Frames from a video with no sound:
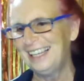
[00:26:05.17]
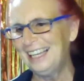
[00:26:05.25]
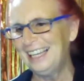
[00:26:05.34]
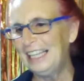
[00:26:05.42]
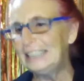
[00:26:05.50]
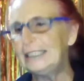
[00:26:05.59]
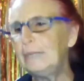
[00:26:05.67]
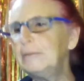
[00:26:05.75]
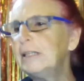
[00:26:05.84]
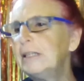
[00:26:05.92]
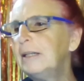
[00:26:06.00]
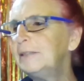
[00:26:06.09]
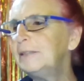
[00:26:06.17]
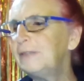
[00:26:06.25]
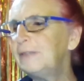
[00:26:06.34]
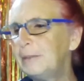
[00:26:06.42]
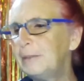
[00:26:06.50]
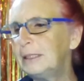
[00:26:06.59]
Sometimes if
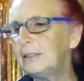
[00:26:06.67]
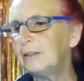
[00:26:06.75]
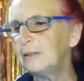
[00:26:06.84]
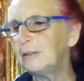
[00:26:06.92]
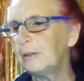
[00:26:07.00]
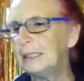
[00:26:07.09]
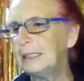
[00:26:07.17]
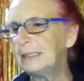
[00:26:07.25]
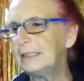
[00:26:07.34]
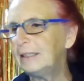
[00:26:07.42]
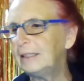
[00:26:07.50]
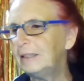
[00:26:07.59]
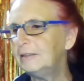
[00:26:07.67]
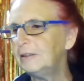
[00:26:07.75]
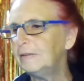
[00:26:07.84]
everyone's got comments turned off,